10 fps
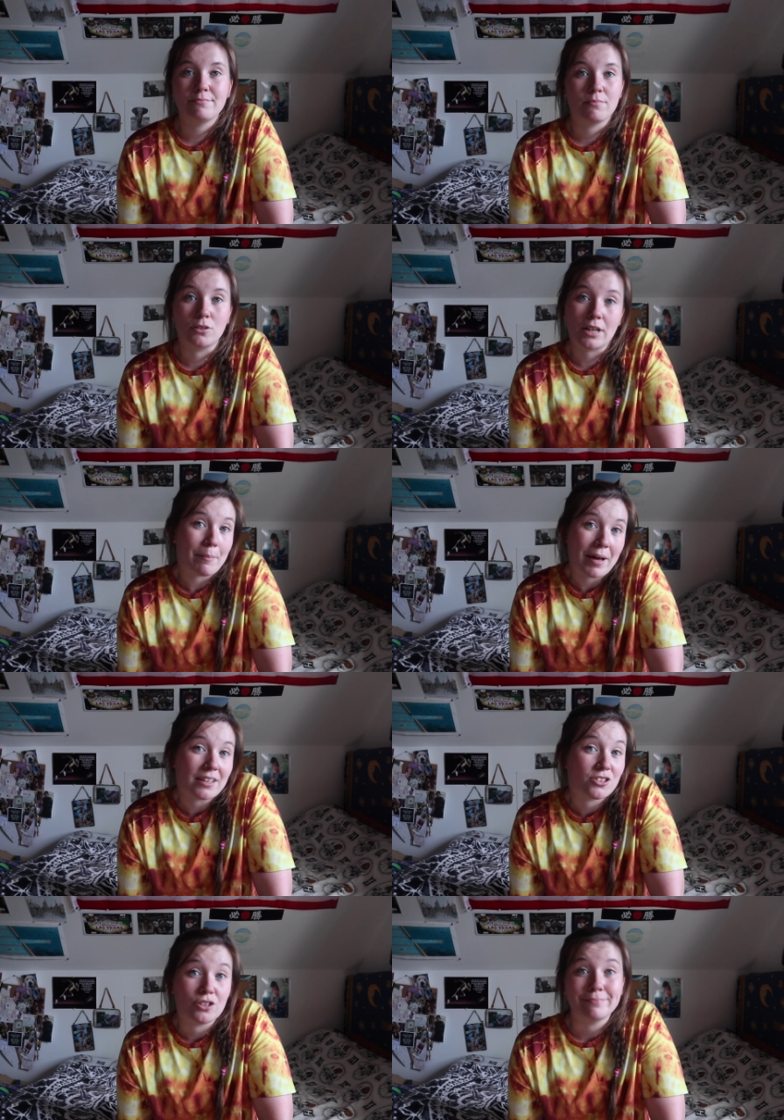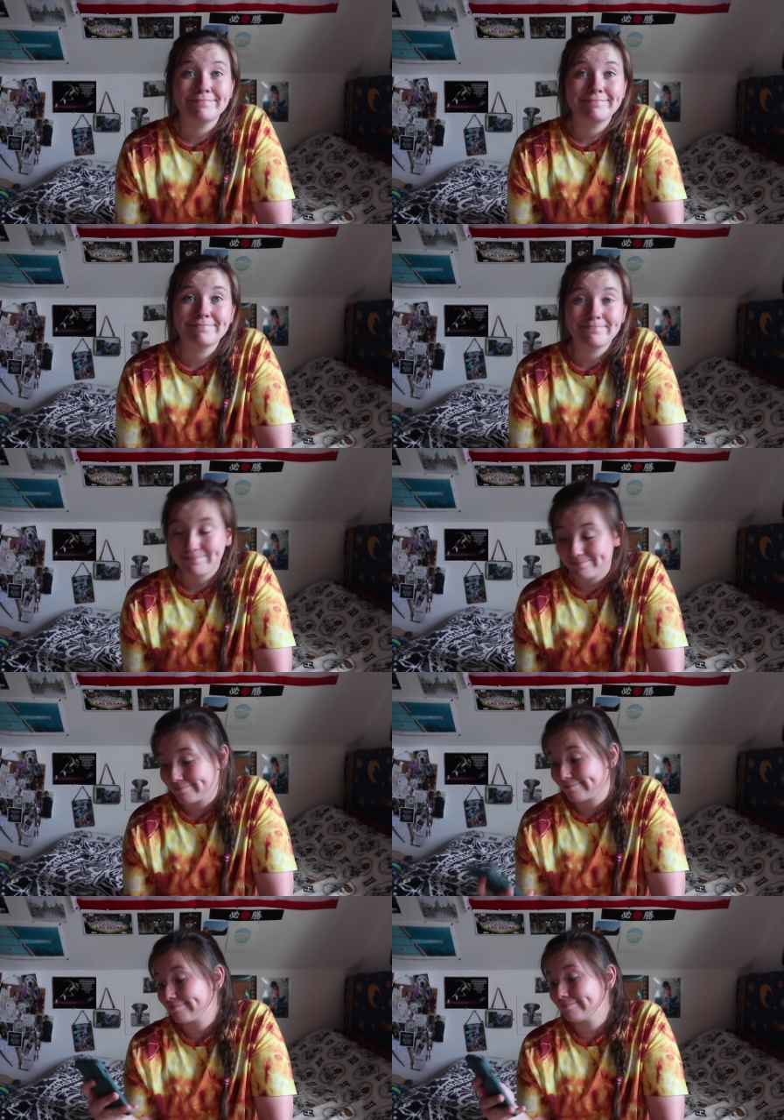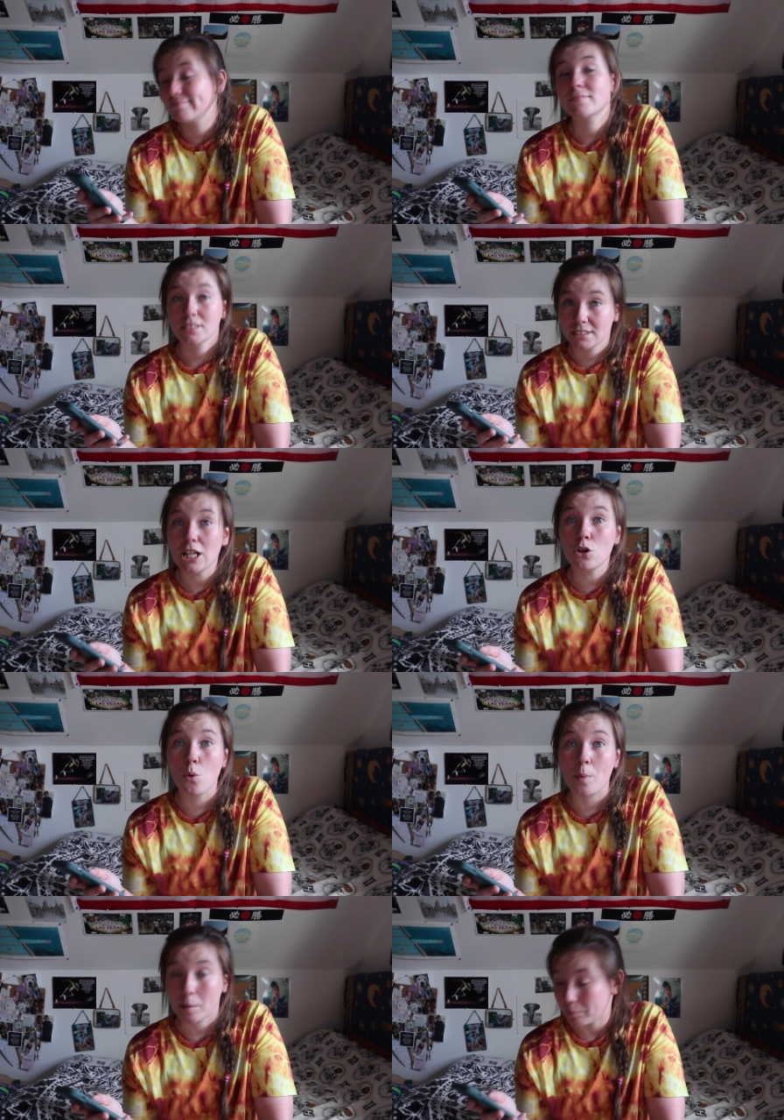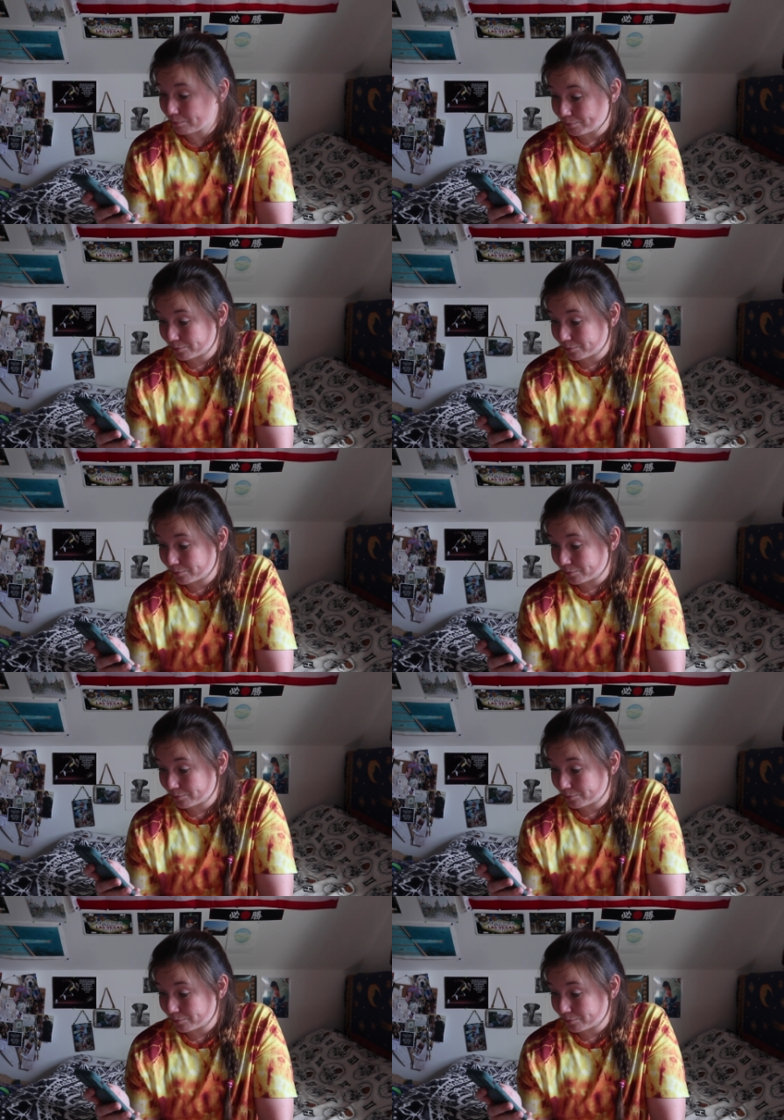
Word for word: we'll get back soon. Still hoping.